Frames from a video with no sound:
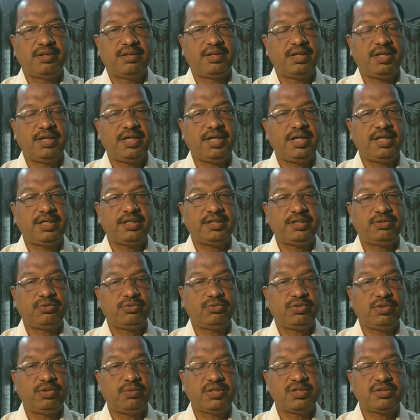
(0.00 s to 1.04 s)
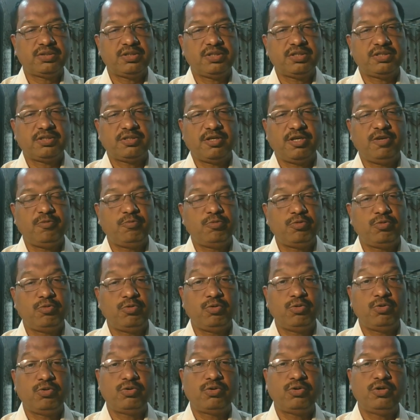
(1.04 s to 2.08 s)
relating to the Bastars. If you
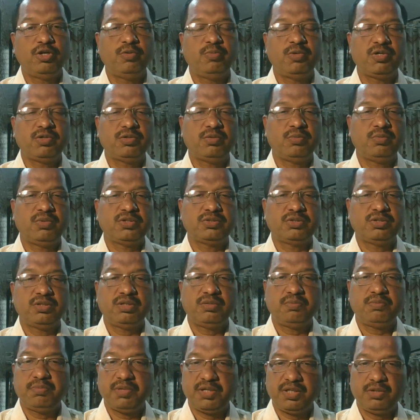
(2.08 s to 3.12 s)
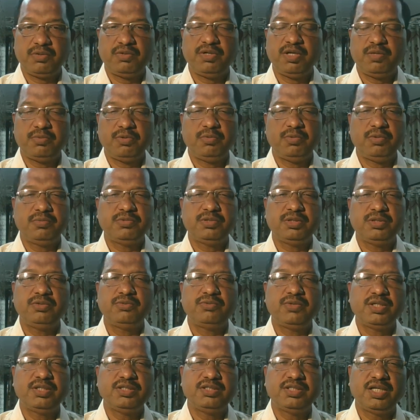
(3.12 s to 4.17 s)
don't know about the Bastar particular problems, you
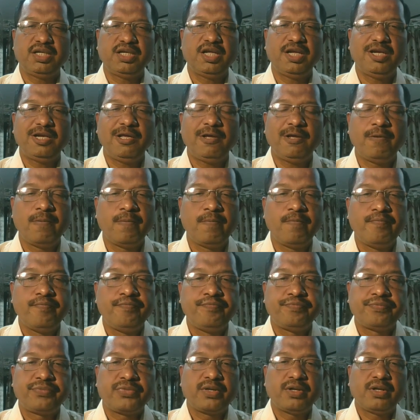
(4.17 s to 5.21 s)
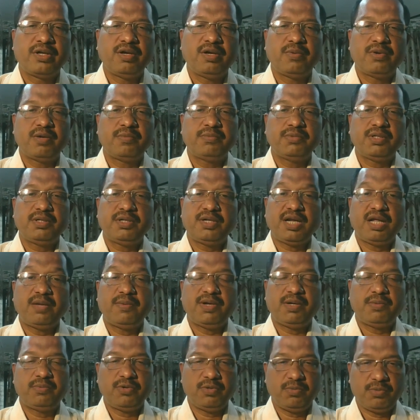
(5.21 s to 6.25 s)
can generally cover up the
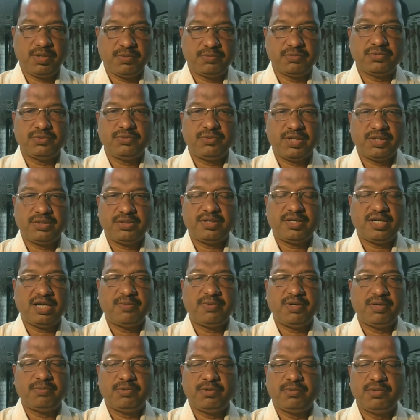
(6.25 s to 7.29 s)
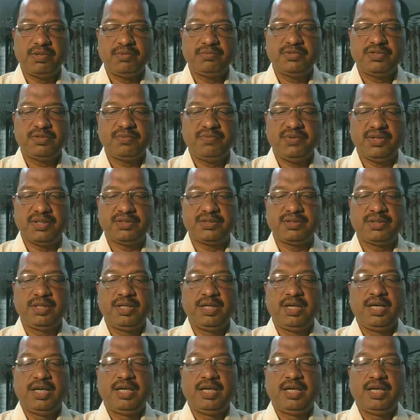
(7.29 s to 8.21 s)
tribal problems, what the tribal problems face.